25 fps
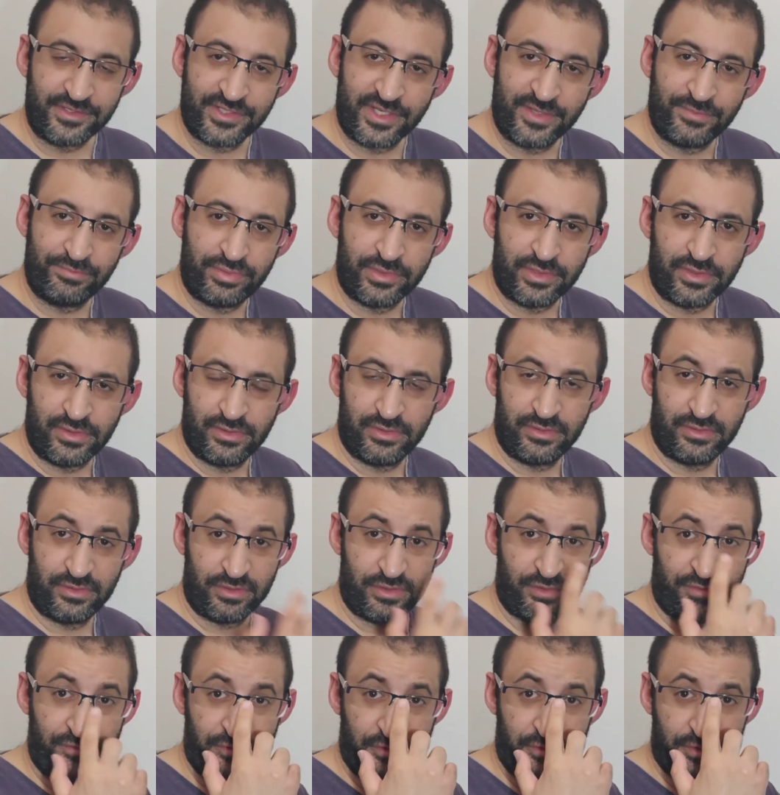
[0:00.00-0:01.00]
For
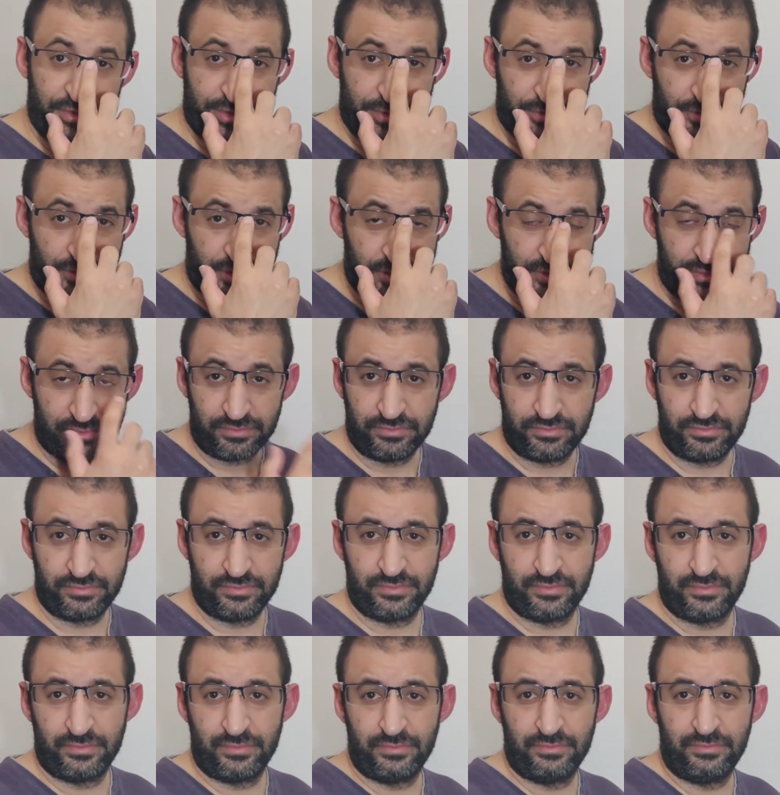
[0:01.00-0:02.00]
example, the first
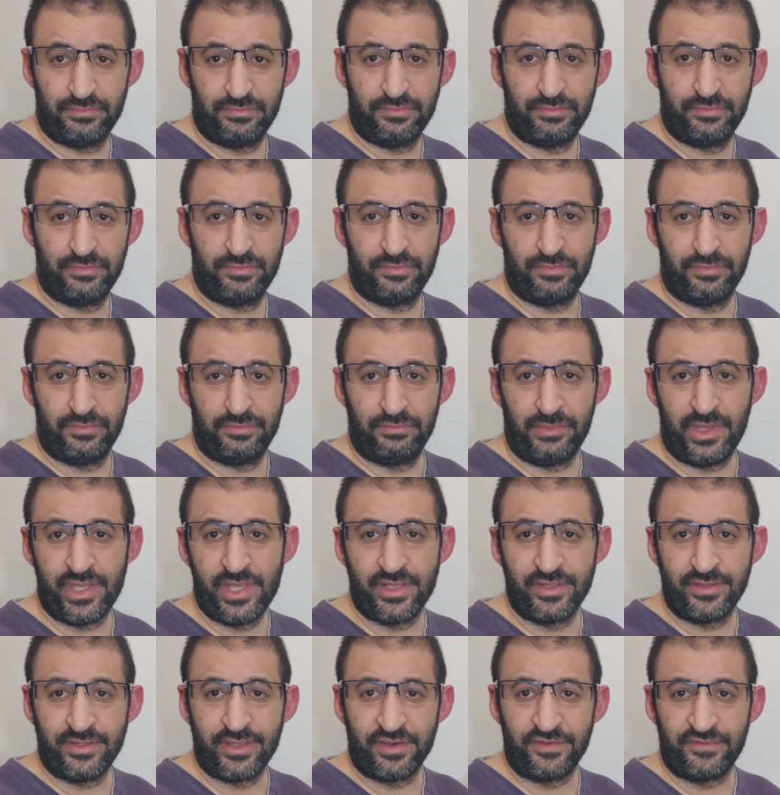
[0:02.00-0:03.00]
one,
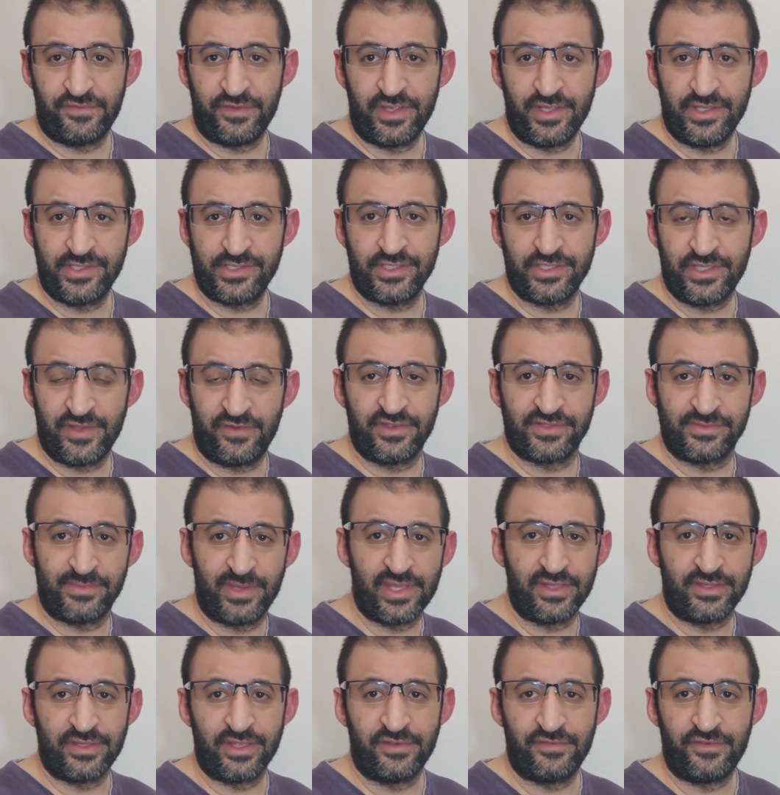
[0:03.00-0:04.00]
my interface, and
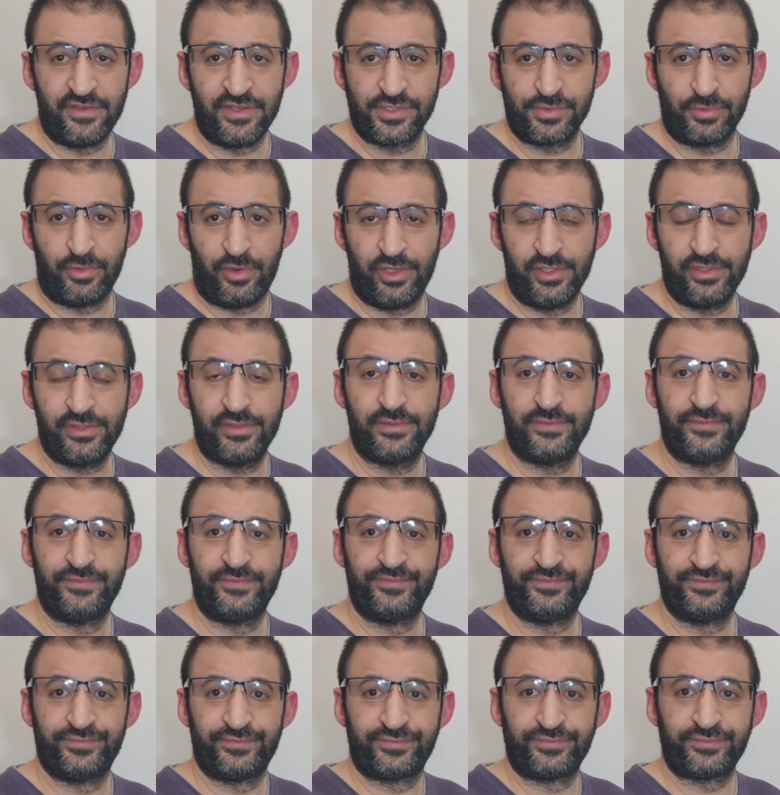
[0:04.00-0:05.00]
there is my interface
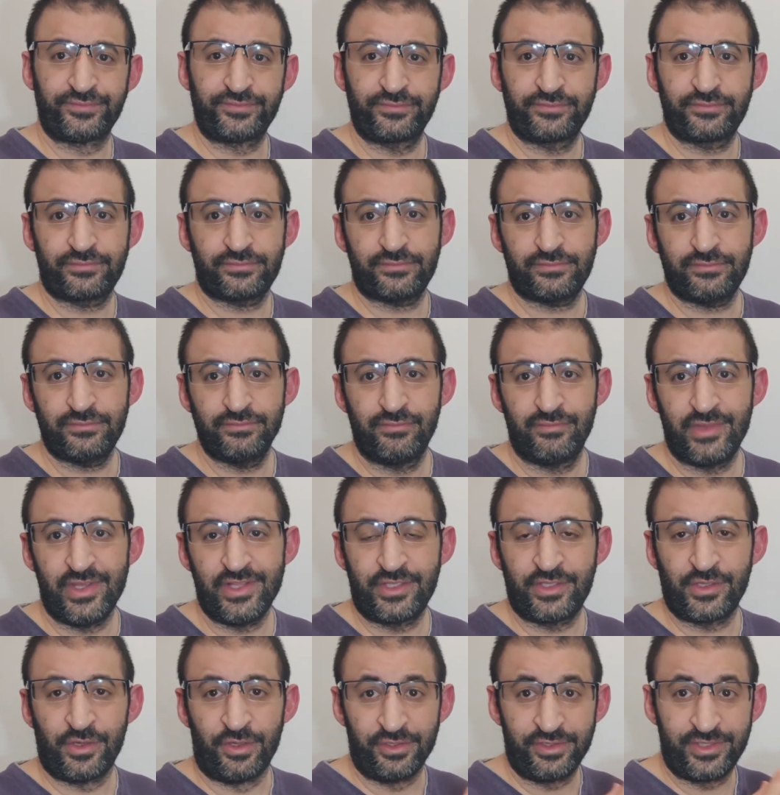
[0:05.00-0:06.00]
1.
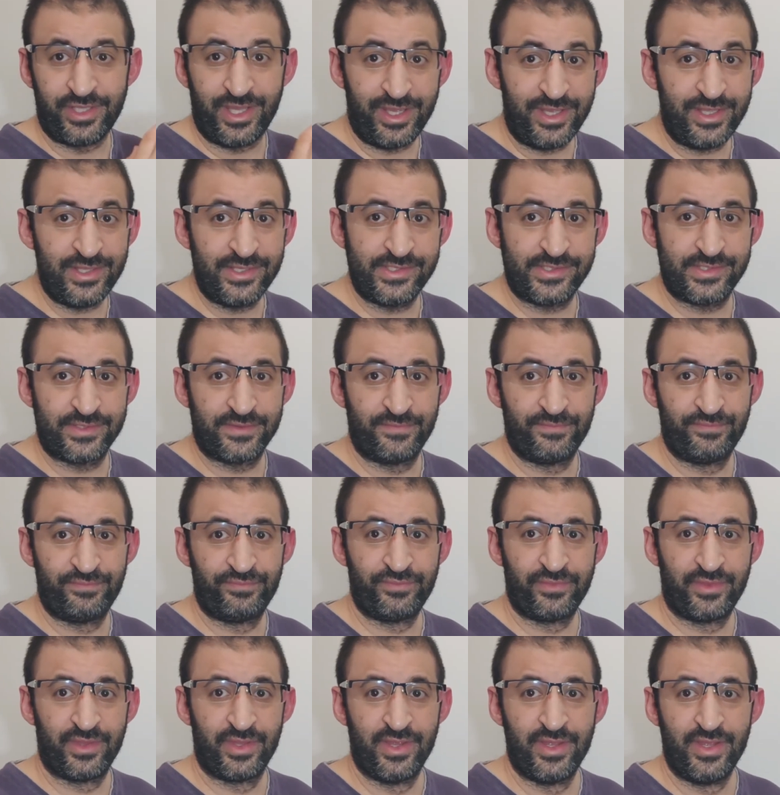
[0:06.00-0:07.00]
It
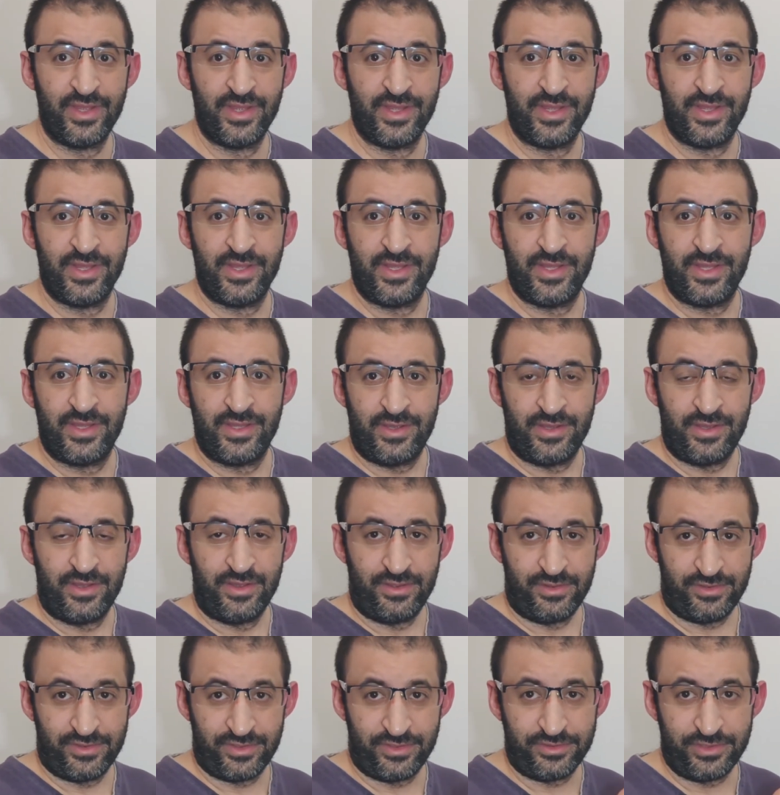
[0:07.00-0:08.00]
contains
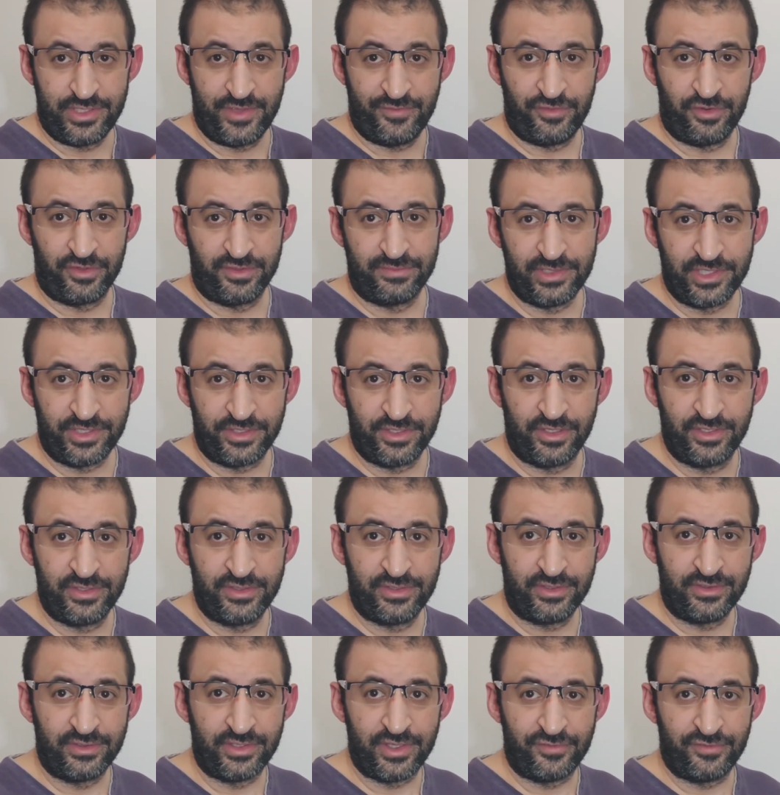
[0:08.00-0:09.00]
the default
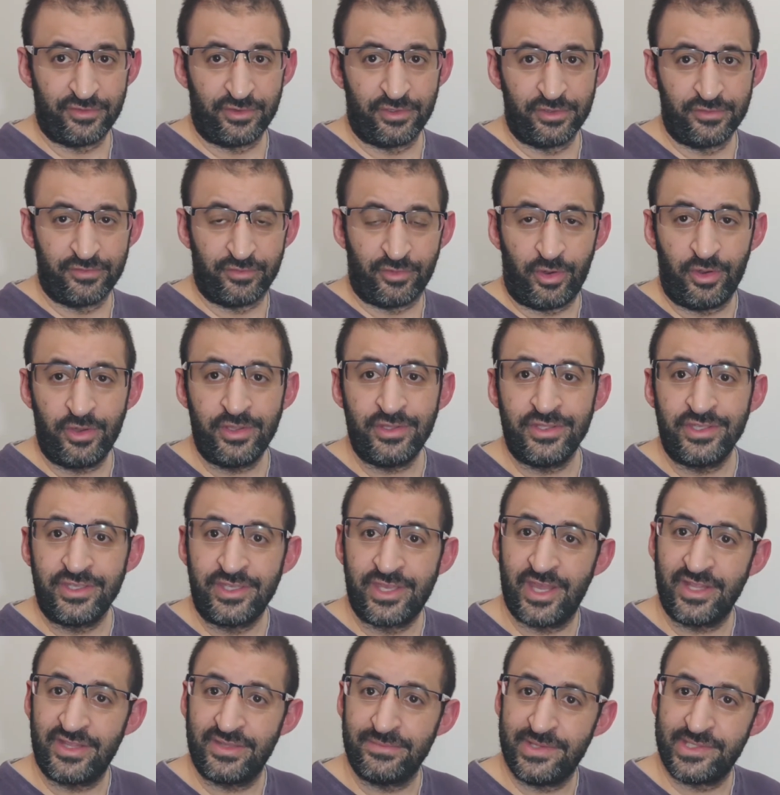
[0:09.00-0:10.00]
method, default
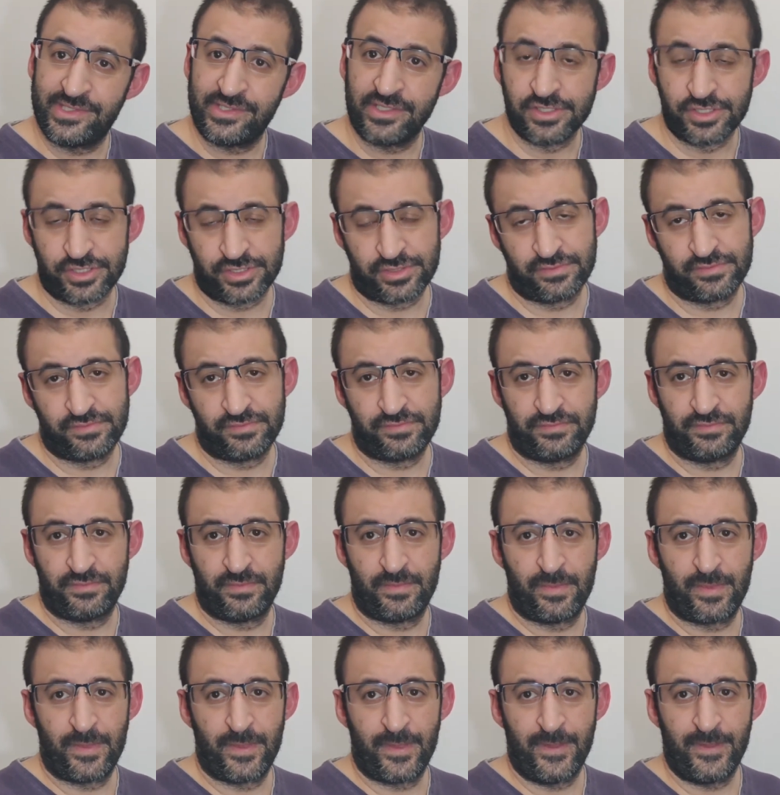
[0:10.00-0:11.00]
void, get message.
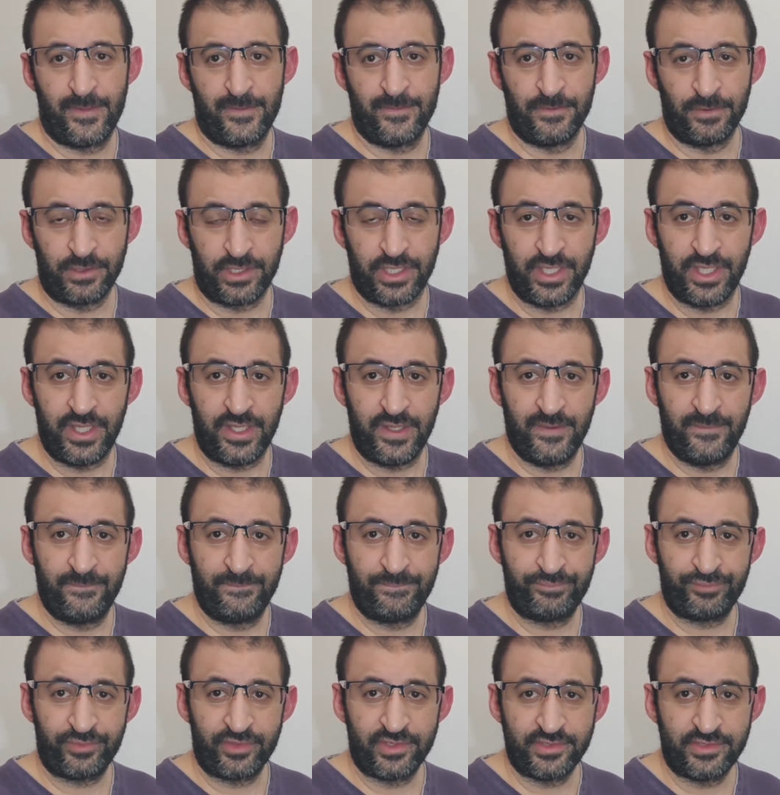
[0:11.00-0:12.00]

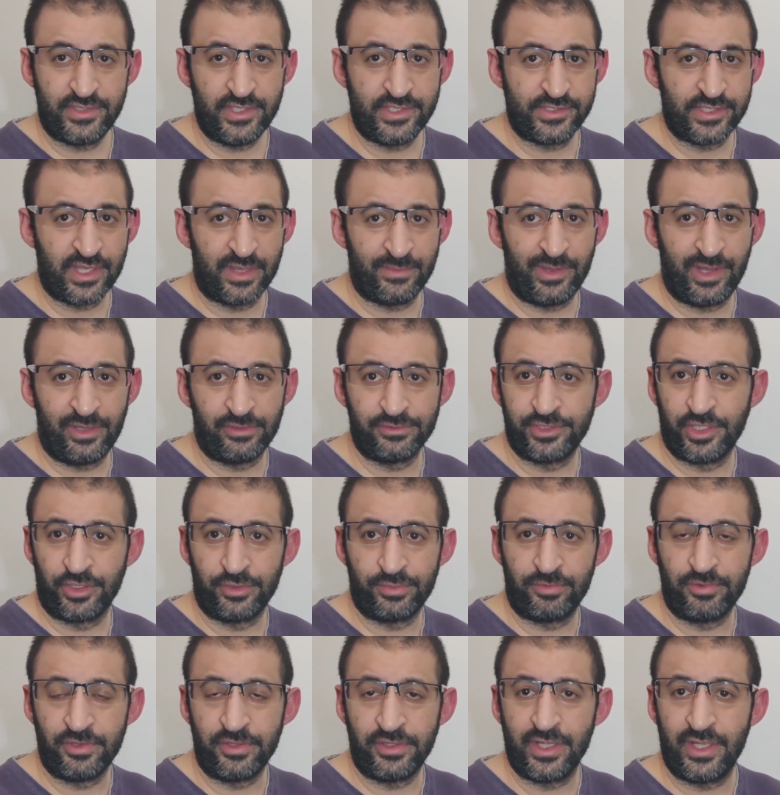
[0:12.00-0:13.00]
Okay, system
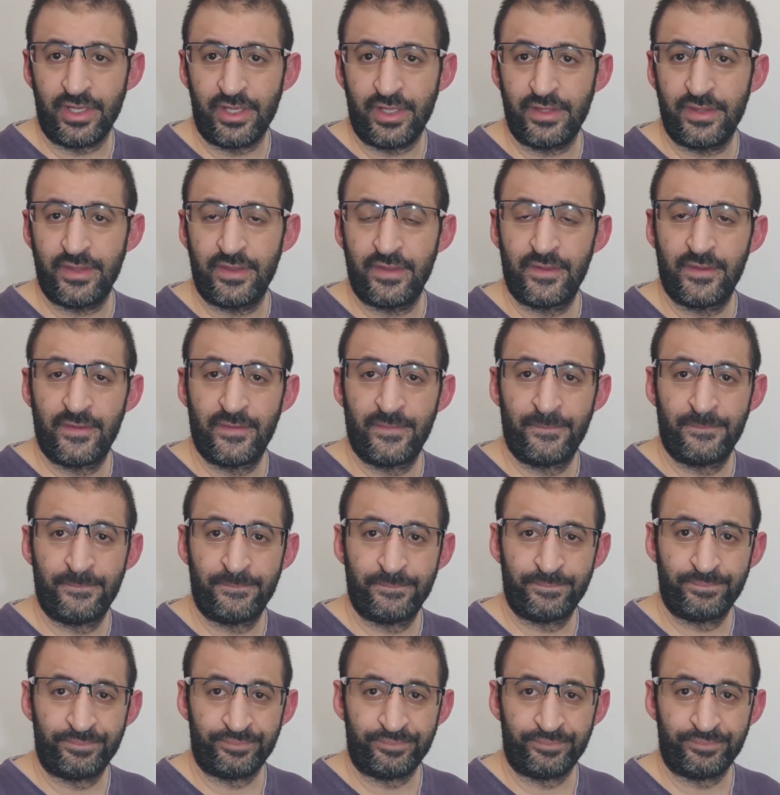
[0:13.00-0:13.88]
out of return.